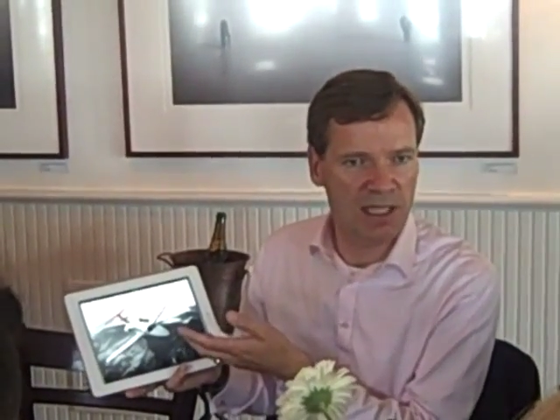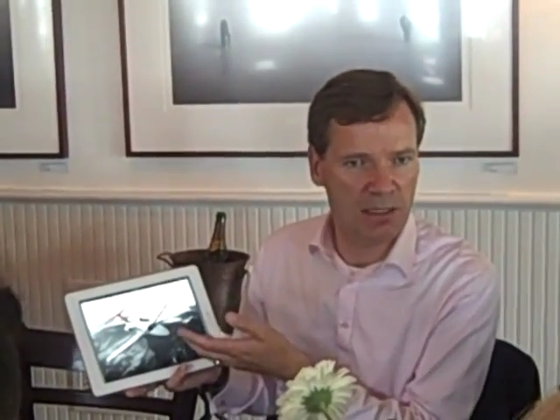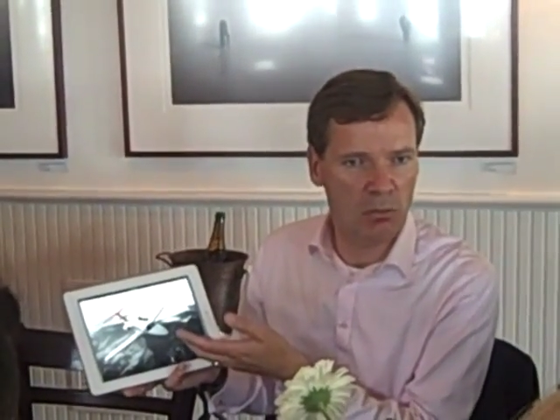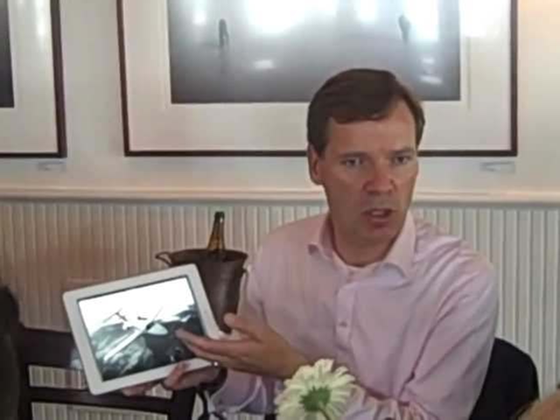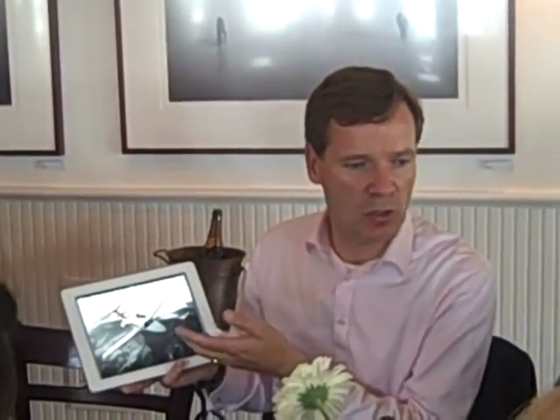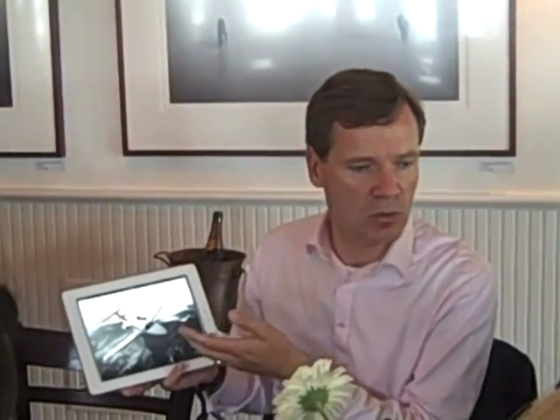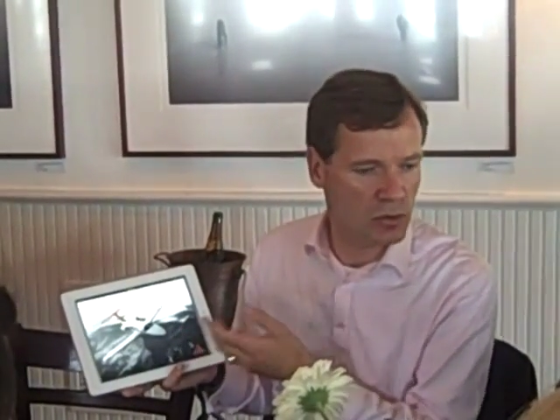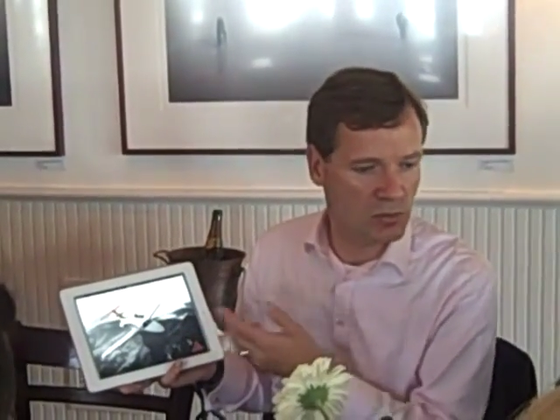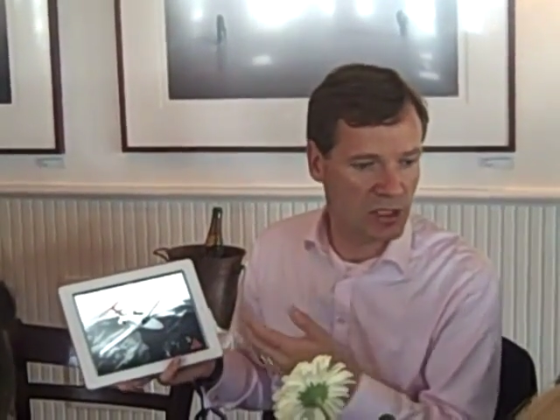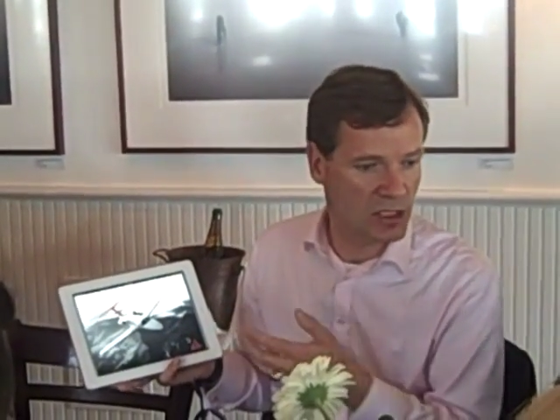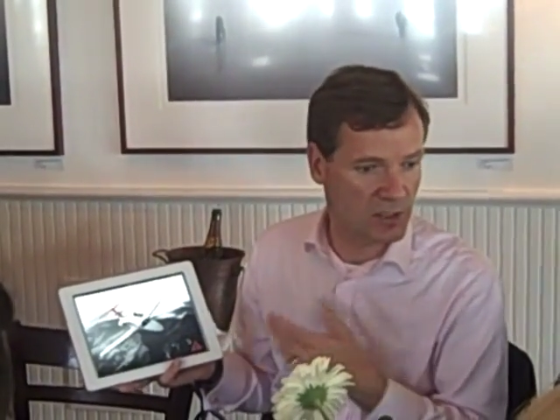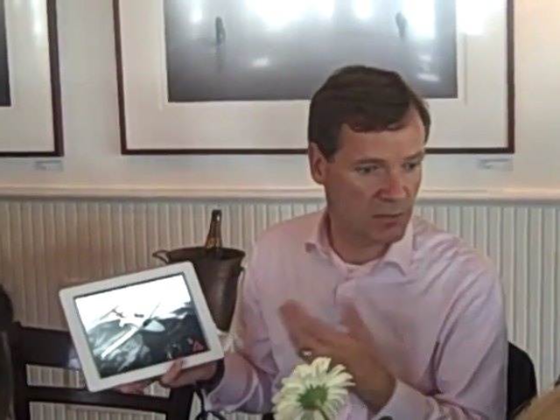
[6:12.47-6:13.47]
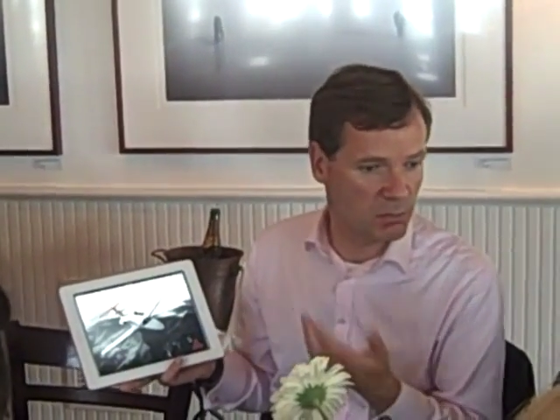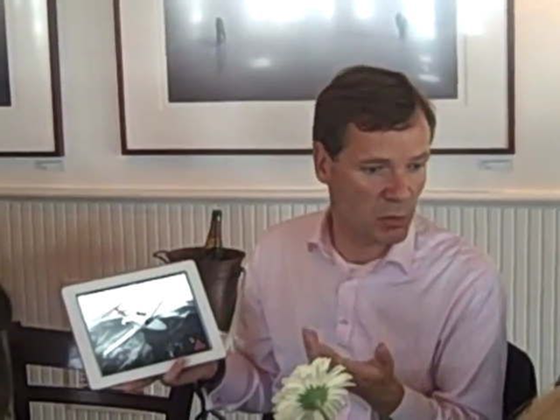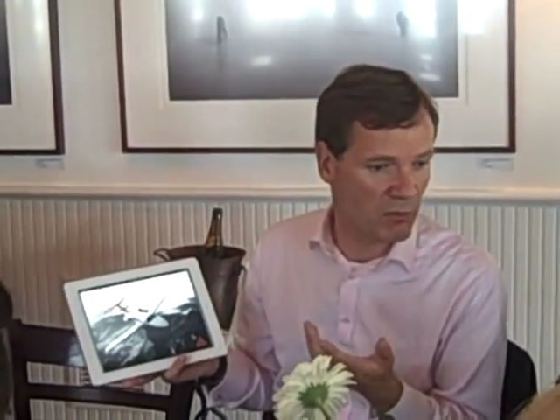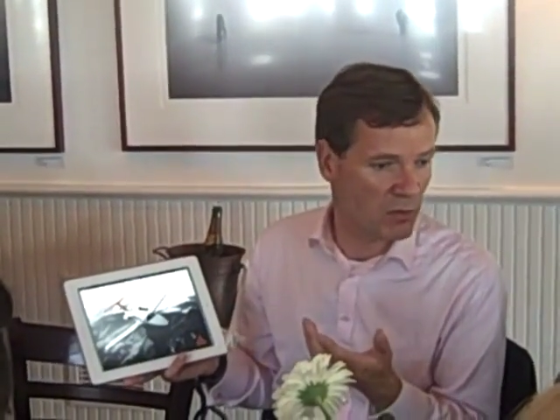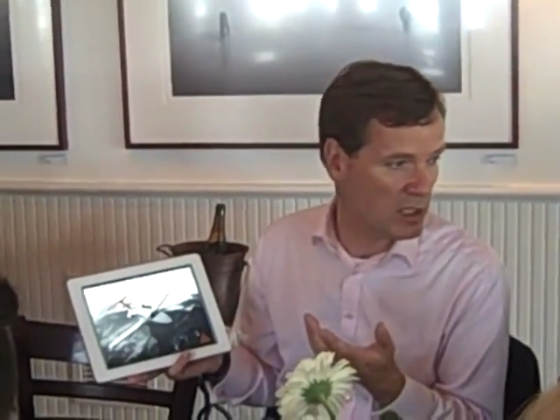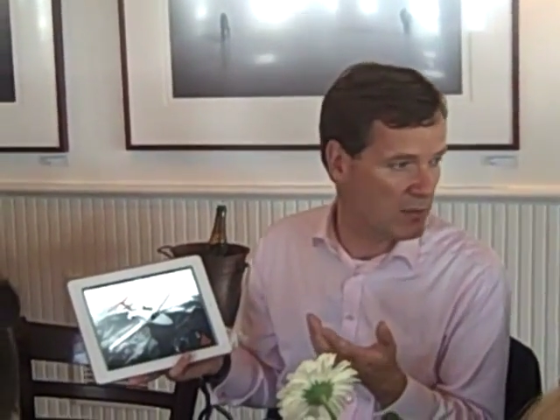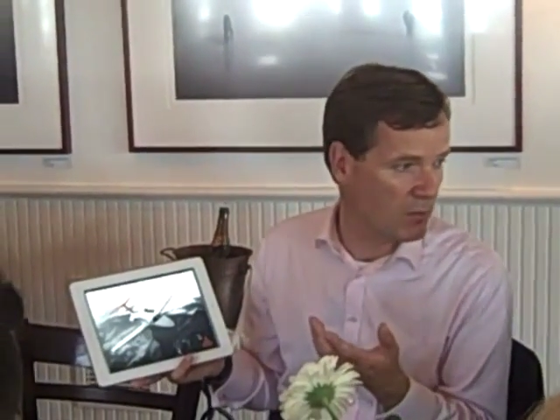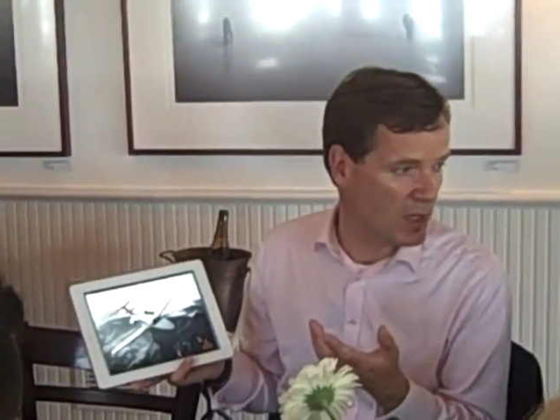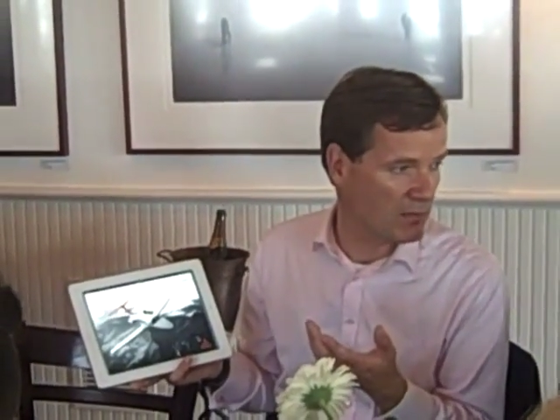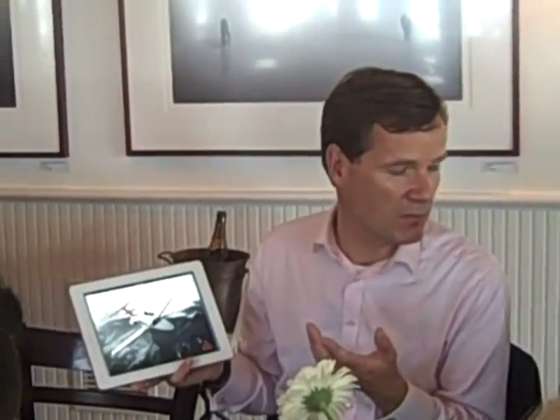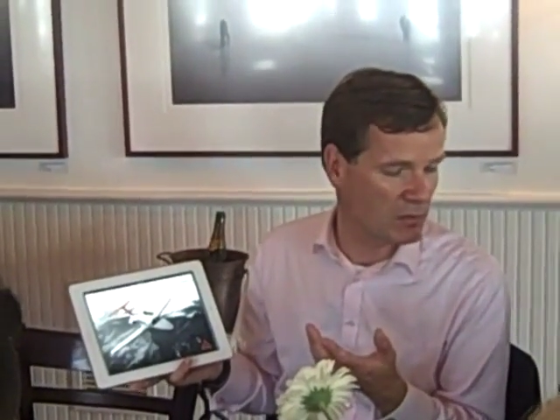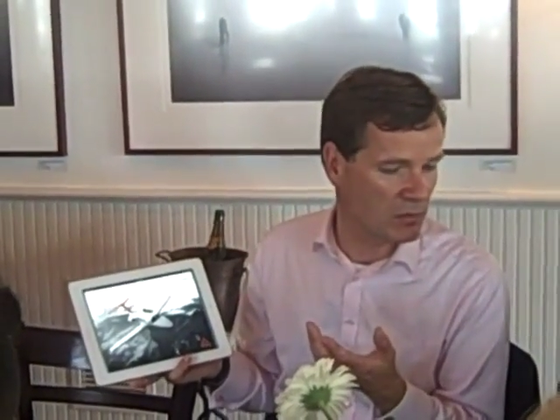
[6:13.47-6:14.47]
their models, which is perfectly
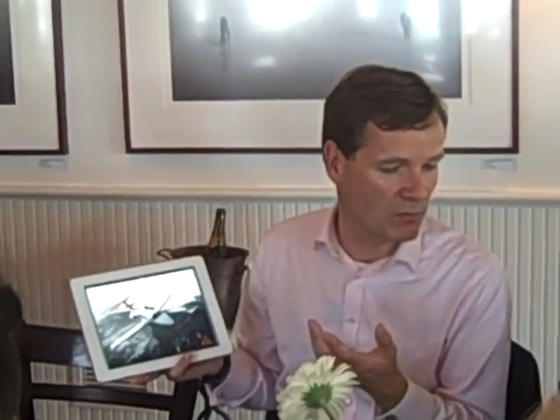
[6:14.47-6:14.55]
fine